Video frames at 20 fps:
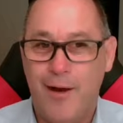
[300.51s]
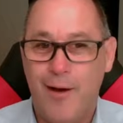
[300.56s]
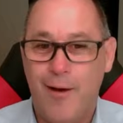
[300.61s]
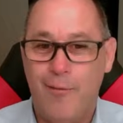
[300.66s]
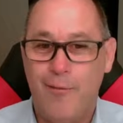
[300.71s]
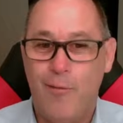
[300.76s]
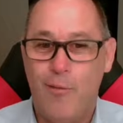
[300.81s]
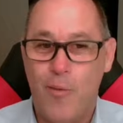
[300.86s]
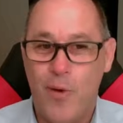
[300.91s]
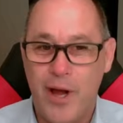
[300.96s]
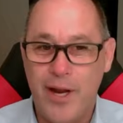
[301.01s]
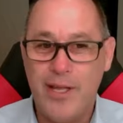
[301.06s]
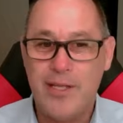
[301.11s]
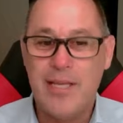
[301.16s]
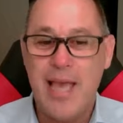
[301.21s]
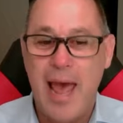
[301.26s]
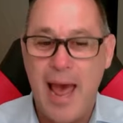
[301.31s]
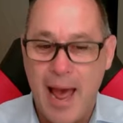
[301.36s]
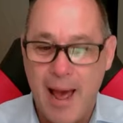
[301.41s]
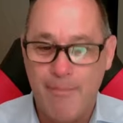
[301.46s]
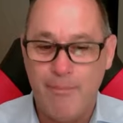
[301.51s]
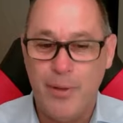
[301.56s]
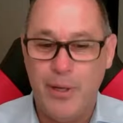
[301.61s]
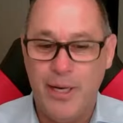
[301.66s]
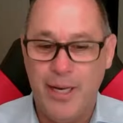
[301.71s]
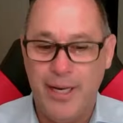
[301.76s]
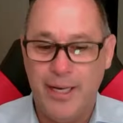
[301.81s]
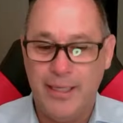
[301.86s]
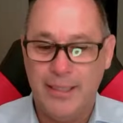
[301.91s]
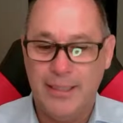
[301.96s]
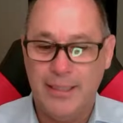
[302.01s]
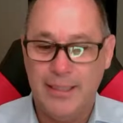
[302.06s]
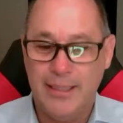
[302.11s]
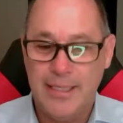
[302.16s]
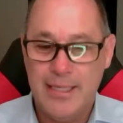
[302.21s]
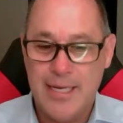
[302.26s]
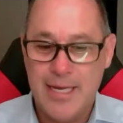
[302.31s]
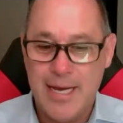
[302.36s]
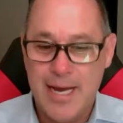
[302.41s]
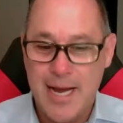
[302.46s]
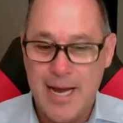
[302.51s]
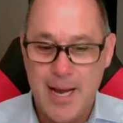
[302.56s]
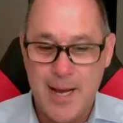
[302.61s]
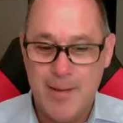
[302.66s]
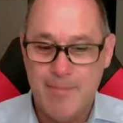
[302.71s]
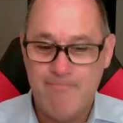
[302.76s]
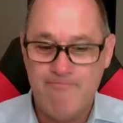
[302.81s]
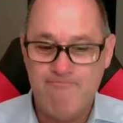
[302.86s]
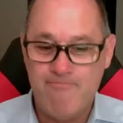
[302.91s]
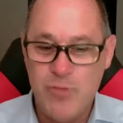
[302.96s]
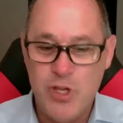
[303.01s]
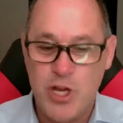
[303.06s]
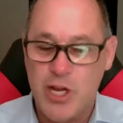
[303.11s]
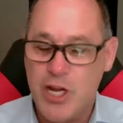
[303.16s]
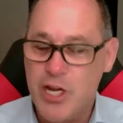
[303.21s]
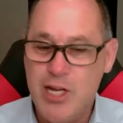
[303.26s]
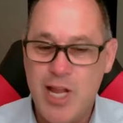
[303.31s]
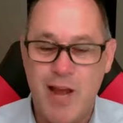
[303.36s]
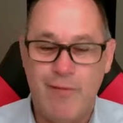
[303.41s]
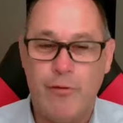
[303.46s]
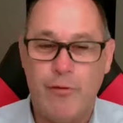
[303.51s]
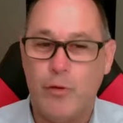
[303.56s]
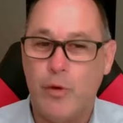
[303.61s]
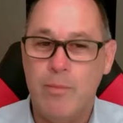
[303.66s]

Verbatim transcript: of what is happening, um, you can never